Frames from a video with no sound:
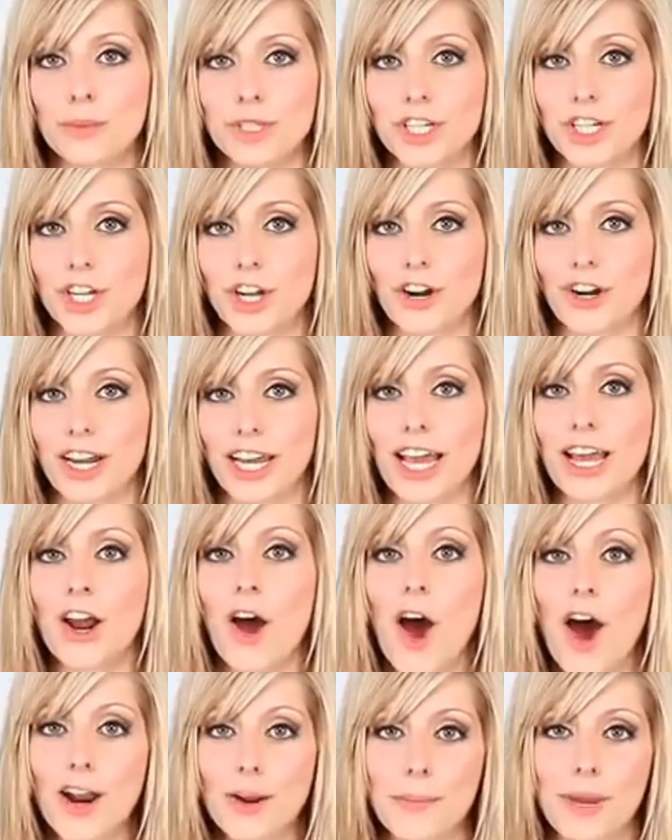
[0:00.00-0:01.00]
security and
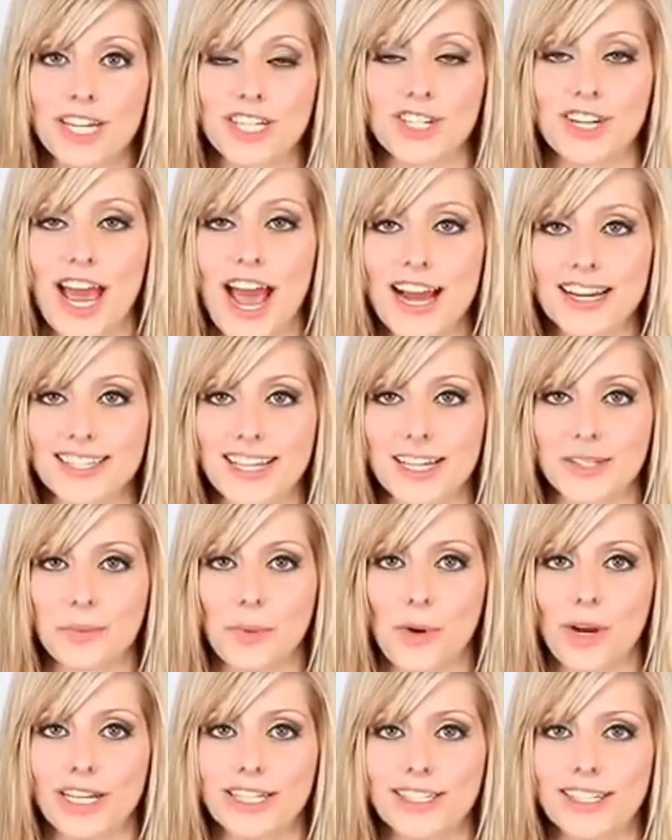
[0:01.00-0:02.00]
automation access
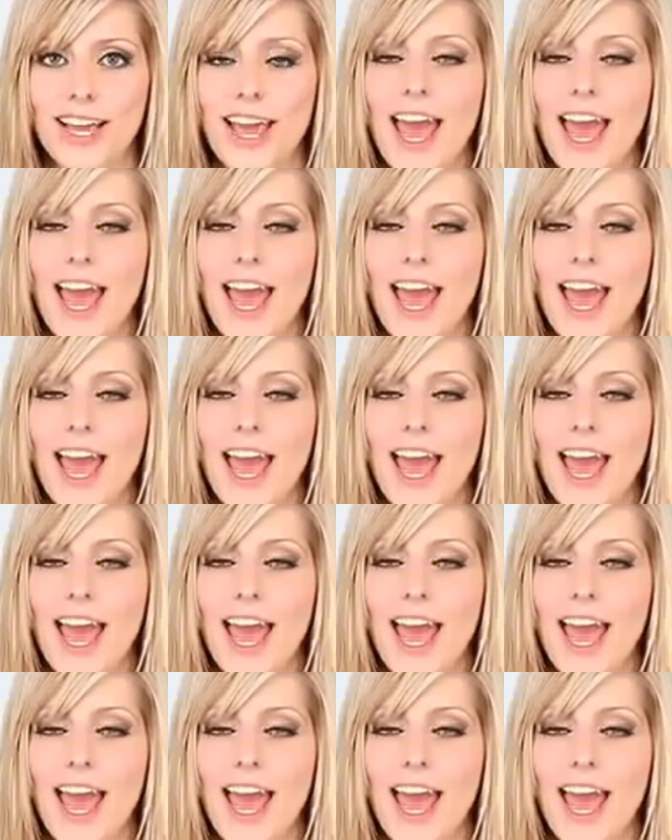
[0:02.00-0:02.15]
point